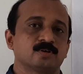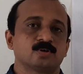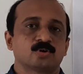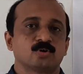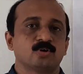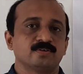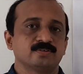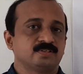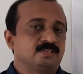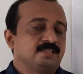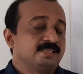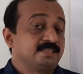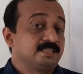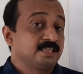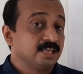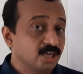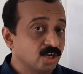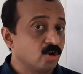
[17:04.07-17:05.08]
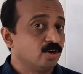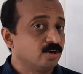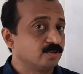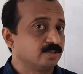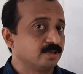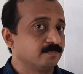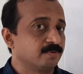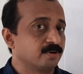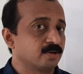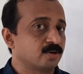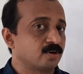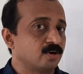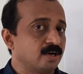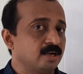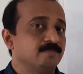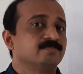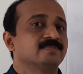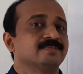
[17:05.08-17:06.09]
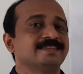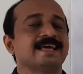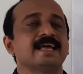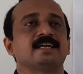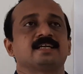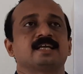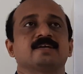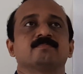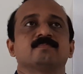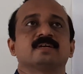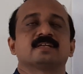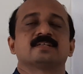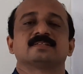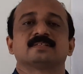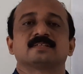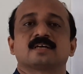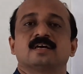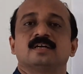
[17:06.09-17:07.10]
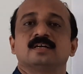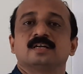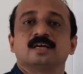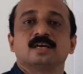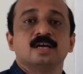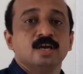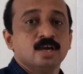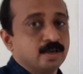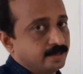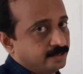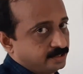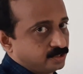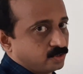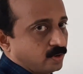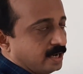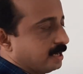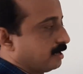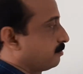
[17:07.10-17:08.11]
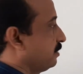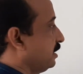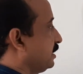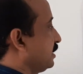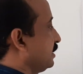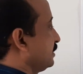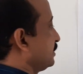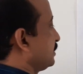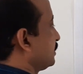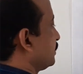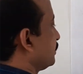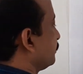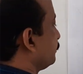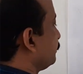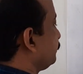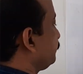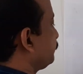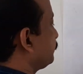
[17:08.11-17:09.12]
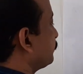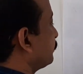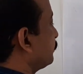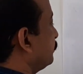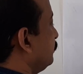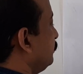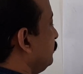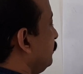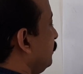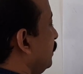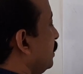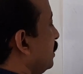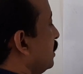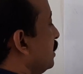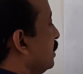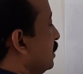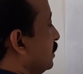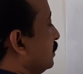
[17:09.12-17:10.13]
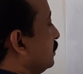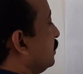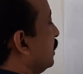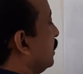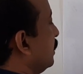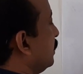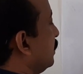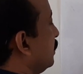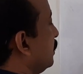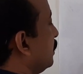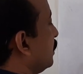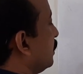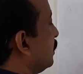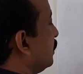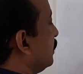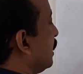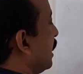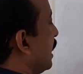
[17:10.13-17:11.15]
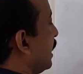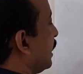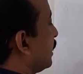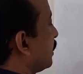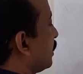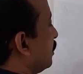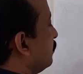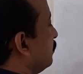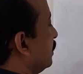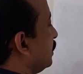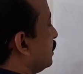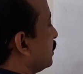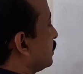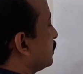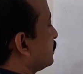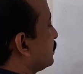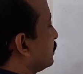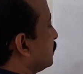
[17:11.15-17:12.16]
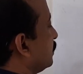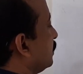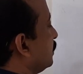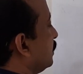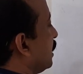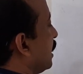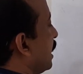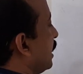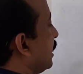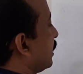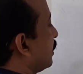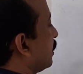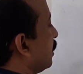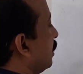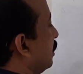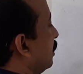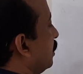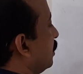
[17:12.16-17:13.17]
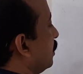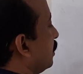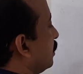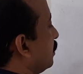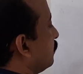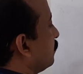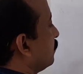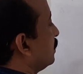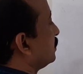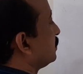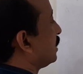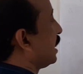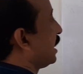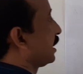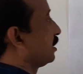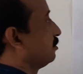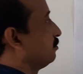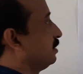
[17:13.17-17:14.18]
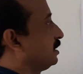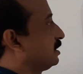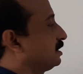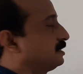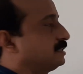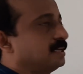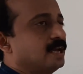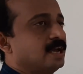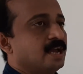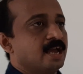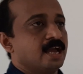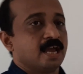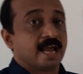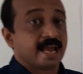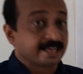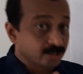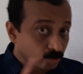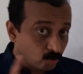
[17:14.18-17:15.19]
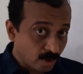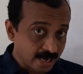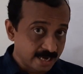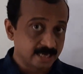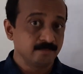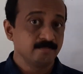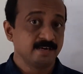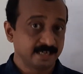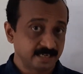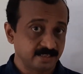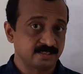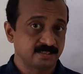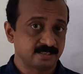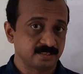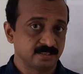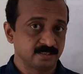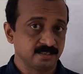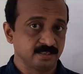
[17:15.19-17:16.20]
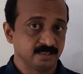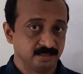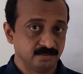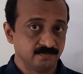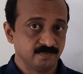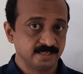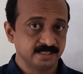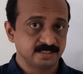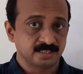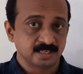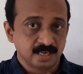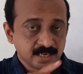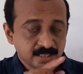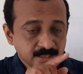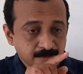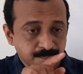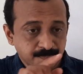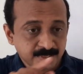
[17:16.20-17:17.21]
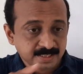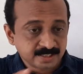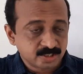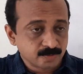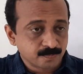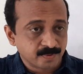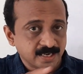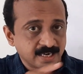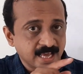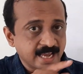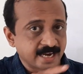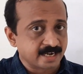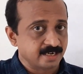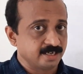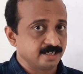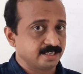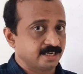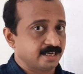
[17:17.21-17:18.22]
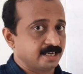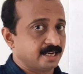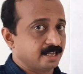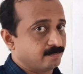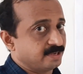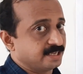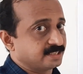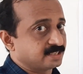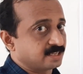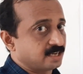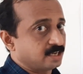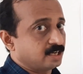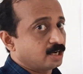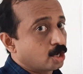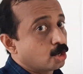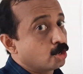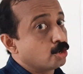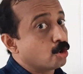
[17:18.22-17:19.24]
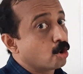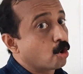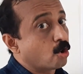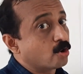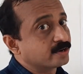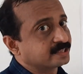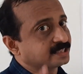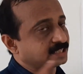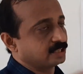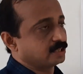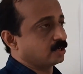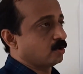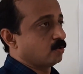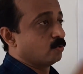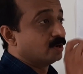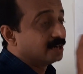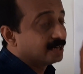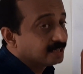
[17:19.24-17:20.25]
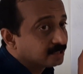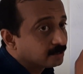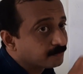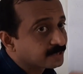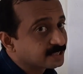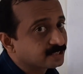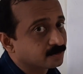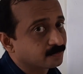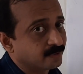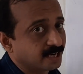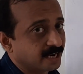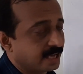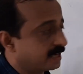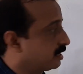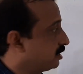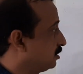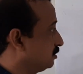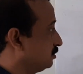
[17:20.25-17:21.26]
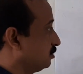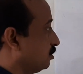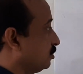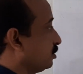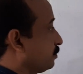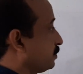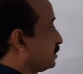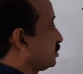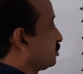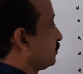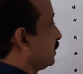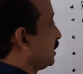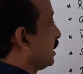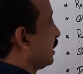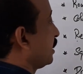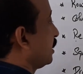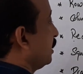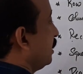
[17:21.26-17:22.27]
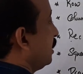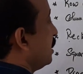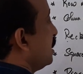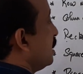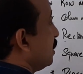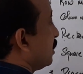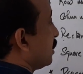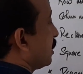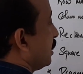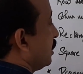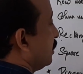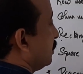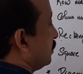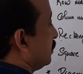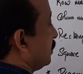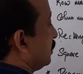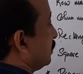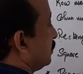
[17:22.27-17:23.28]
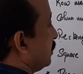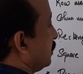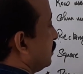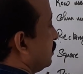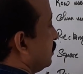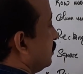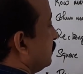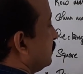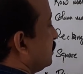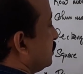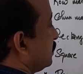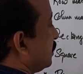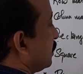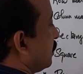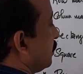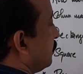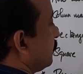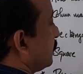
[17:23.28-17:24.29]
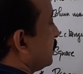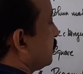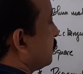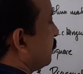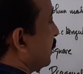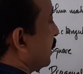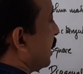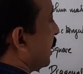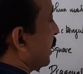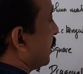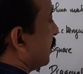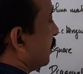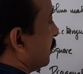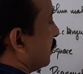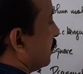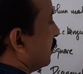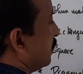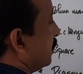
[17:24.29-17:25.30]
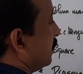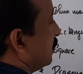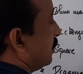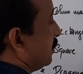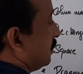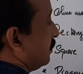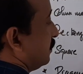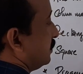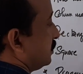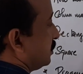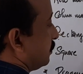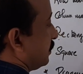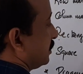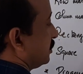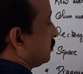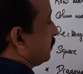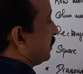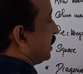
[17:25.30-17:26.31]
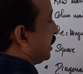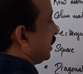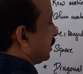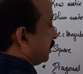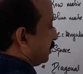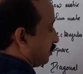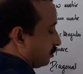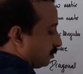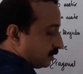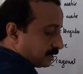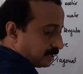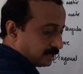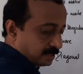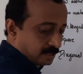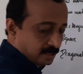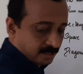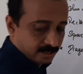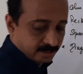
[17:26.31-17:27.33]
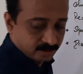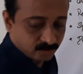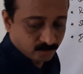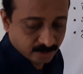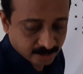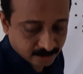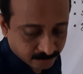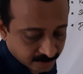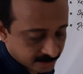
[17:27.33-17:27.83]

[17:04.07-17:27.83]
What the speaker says: of rows is equal to number of columns. That type matrix is called square matrix. Then diagonal matrix. Diagonal. What is diagonal matrix? A square matrix in which the principal diagonal elements are non-zero. Only the principal diagonal. You know the principal diagonal? Right. It is a principal diagonal. This is the principal diagonal. Okay. A square